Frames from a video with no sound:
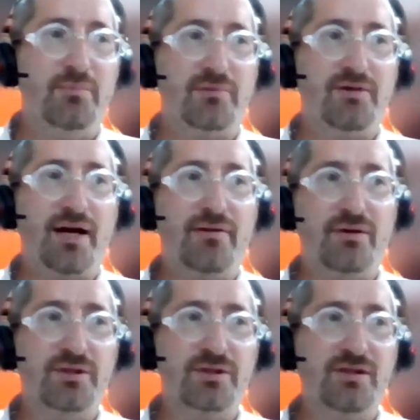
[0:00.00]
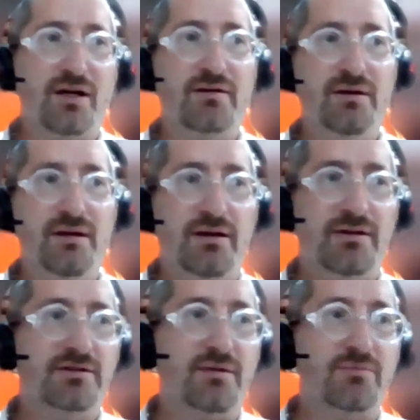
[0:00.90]
but rather it was done
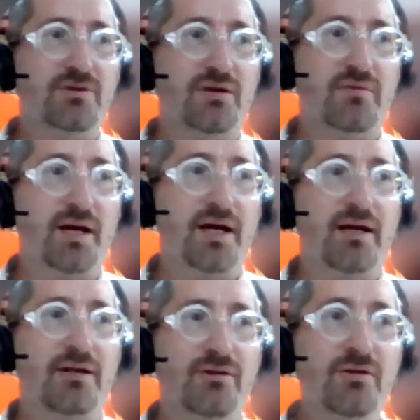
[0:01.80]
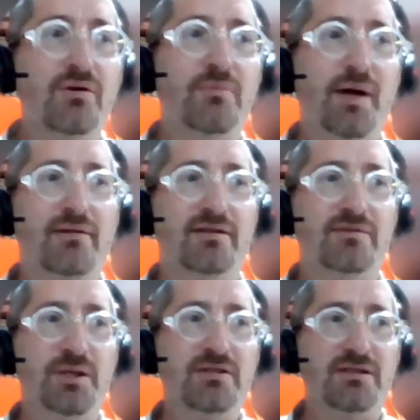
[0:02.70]
in some sort of B'nai Chet knew about
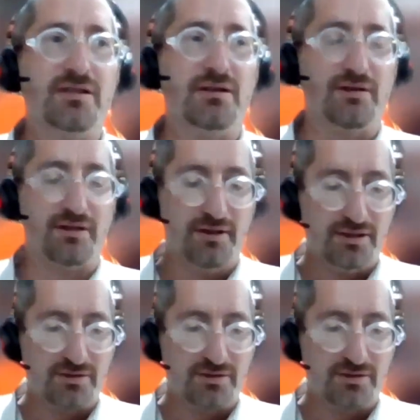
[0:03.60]
this business dealing.